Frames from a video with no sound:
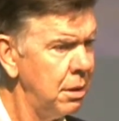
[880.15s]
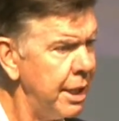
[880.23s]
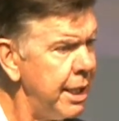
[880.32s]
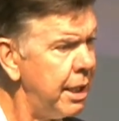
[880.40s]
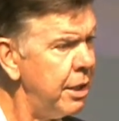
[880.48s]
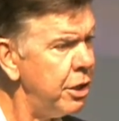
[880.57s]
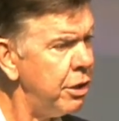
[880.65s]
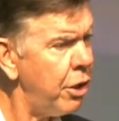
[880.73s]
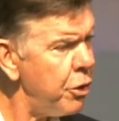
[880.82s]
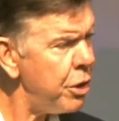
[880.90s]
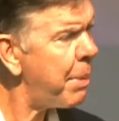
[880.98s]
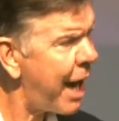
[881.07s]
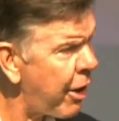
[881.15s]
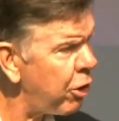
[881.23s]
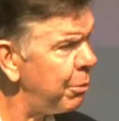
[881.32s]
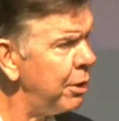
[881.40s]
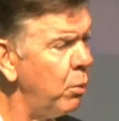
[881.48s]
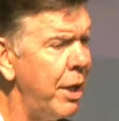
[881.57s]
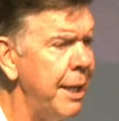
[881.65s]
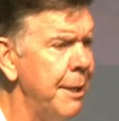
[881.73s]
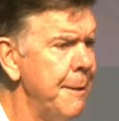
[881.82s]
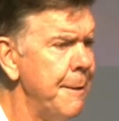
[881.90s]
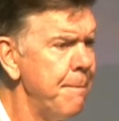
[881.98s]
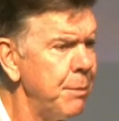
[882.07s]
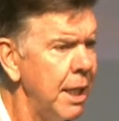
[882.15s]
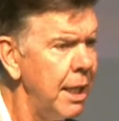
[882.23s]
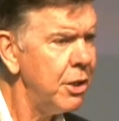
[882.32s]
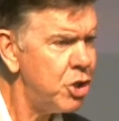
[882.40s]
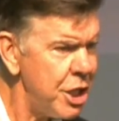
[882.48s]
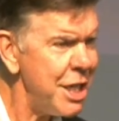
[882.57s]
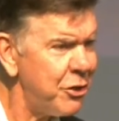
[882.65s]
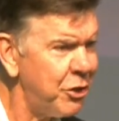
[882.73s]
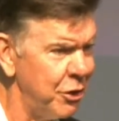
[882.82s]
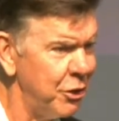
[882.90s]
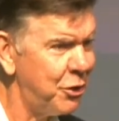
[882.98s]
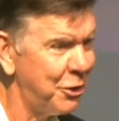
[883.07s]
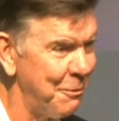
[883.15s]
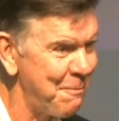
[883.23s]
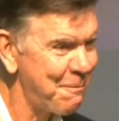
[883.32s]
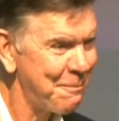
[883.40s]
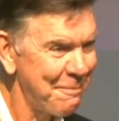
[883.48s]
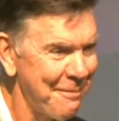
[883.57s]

Lincoln, do you know the parable where Jesus